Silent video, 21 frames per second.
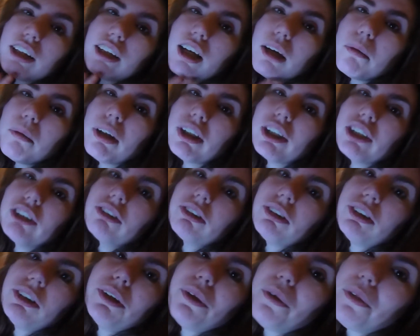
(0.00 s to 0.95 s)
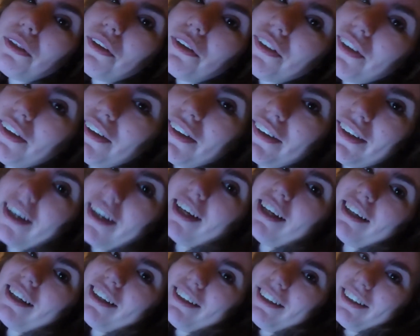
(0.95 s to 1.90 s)
I might show you the
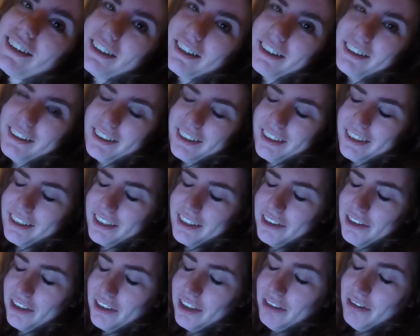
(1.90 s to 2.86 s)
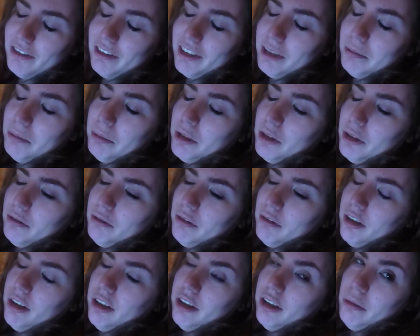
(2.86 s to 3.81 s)
seaside. Because it's usually really
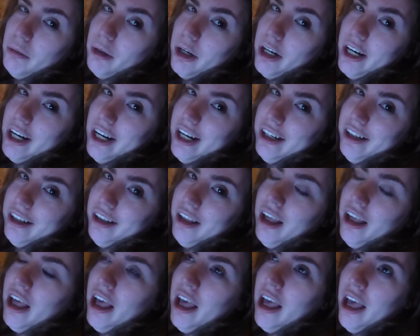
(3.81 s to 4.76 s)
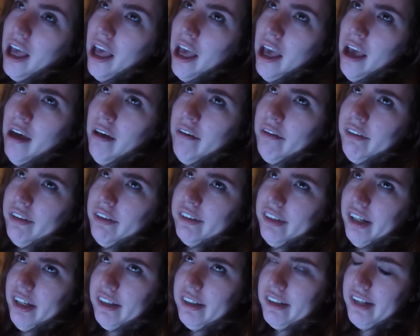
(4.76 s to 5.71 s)
beautiful in the morning, if the
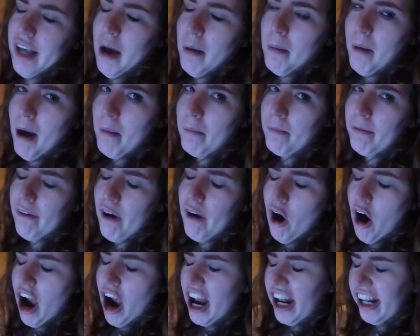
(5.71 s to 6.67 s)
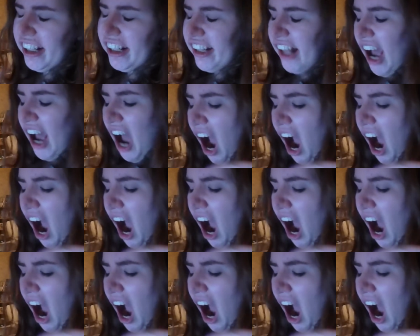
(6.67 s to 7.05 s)
sun's good, of course.